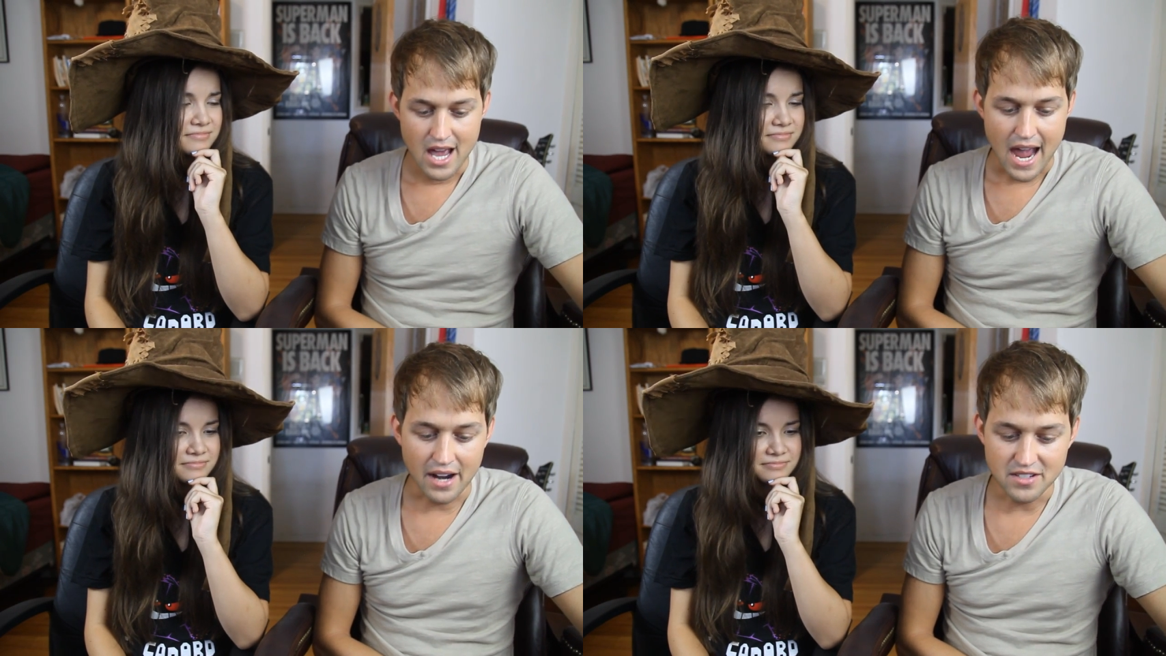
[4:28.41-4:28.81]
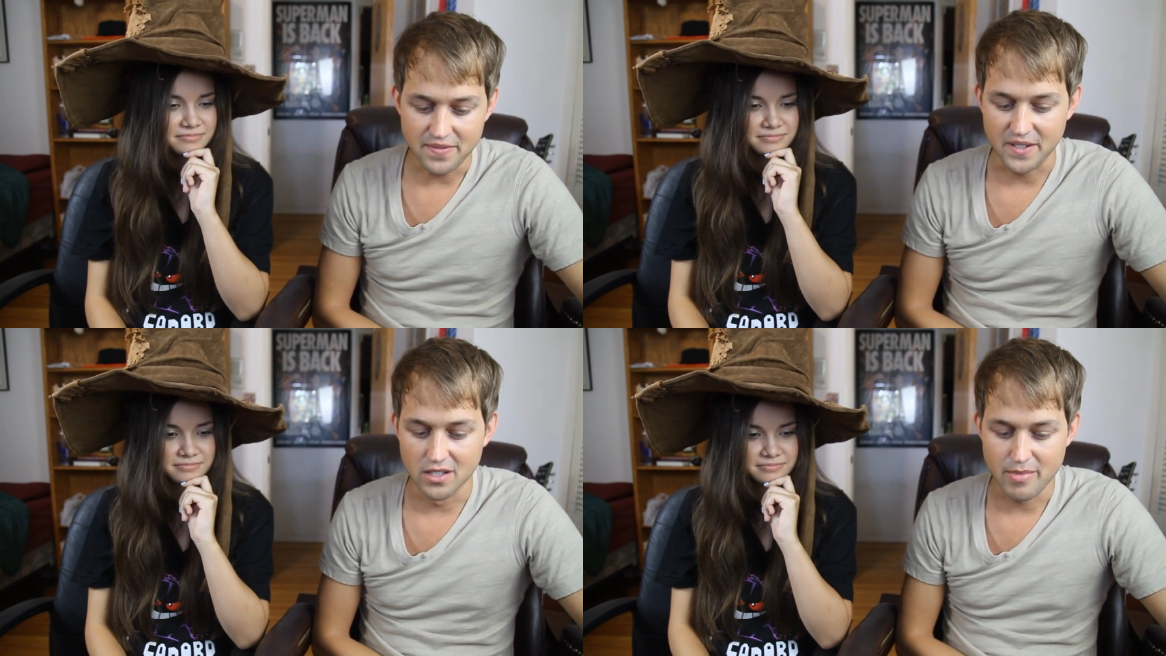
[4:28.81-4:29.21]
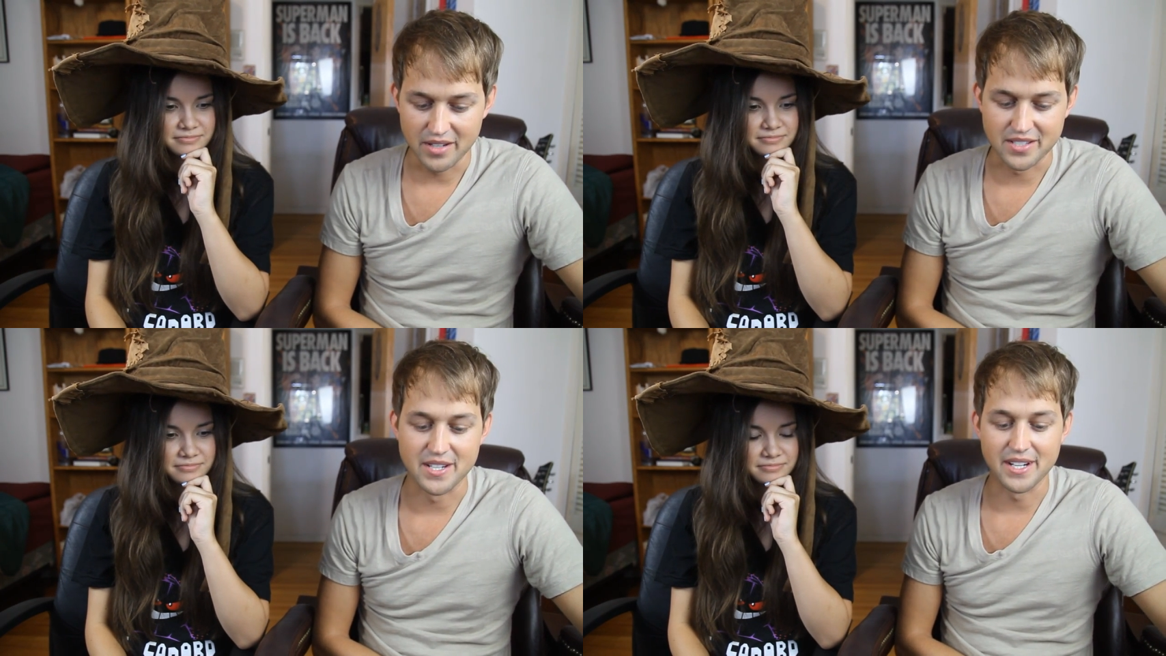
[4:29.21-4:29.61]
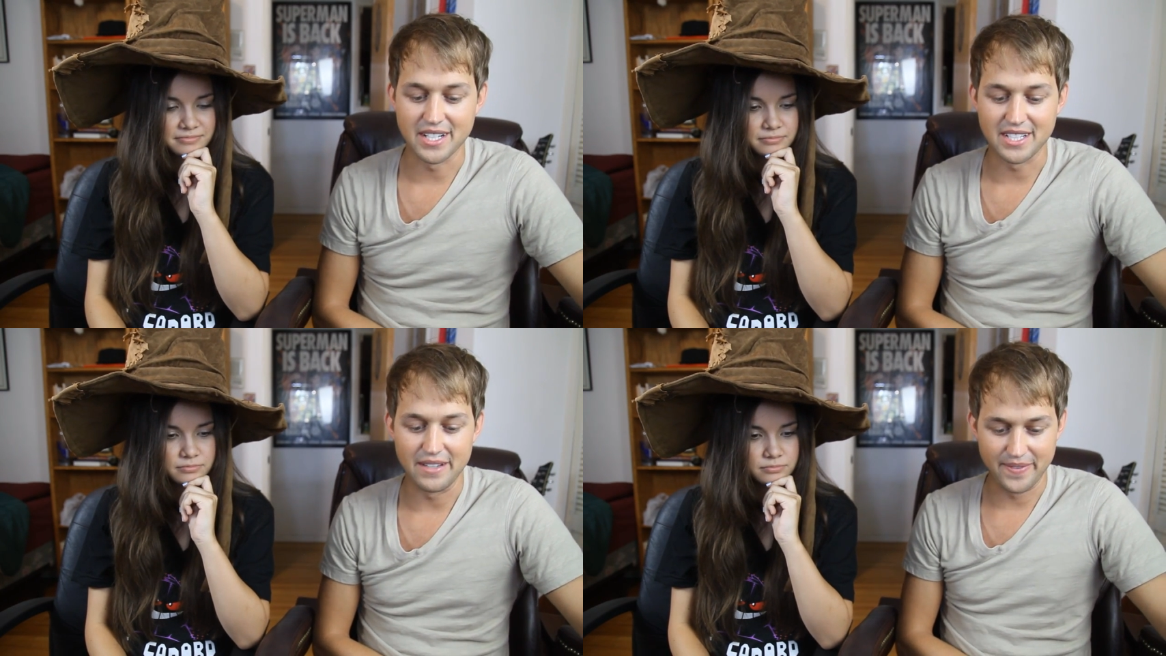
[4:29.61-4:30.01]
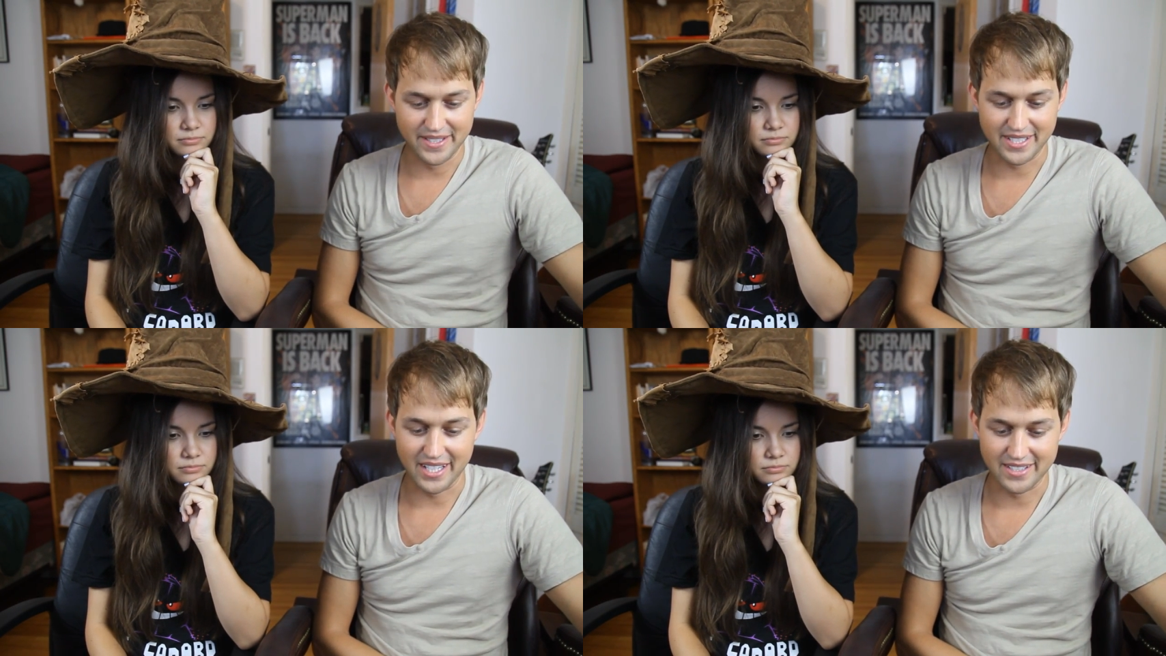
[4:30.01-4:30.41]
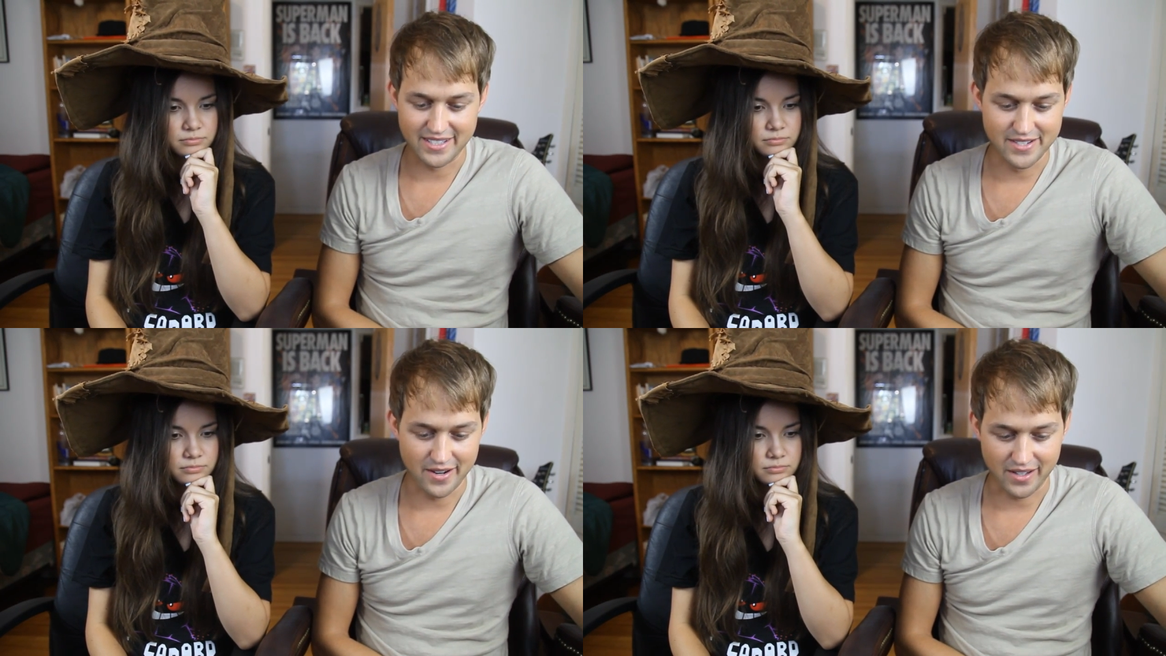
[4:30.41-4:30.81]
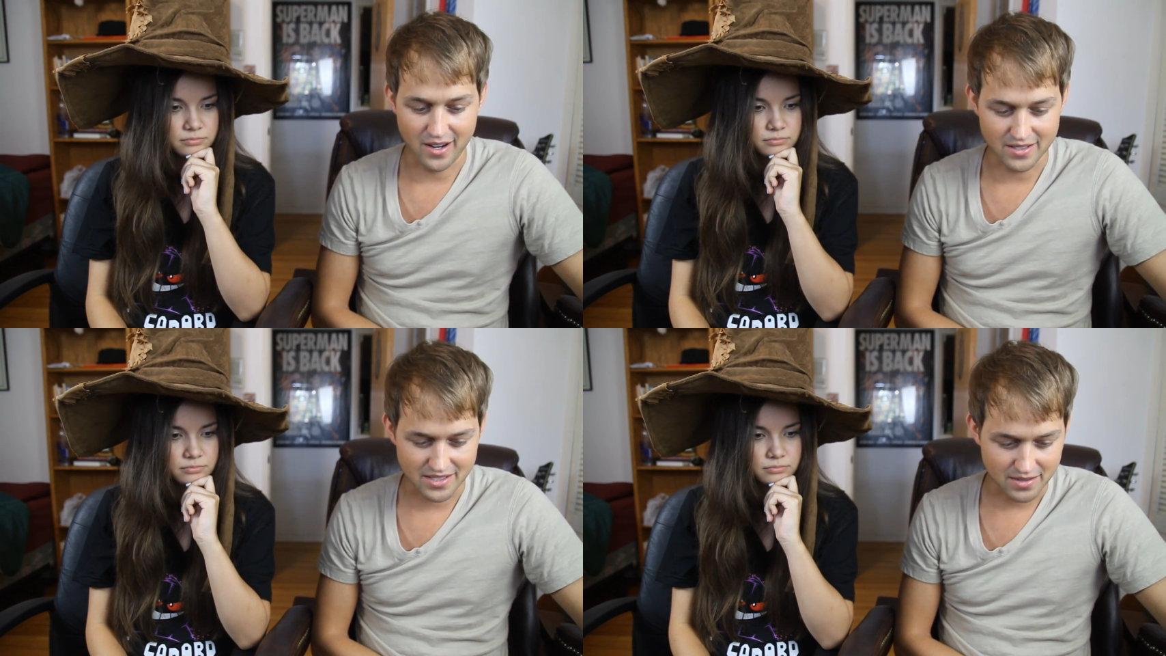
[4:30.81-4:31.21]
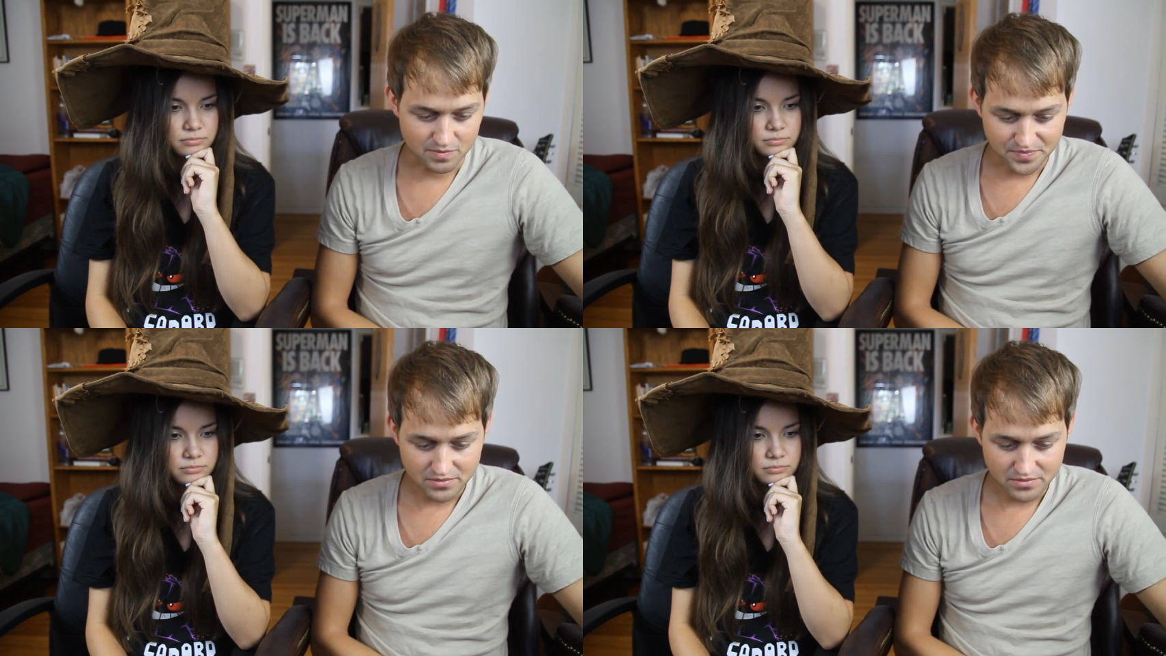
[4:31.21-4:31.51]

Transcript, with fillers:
Speaker 1: How do you feel about studying defense against the dark arts?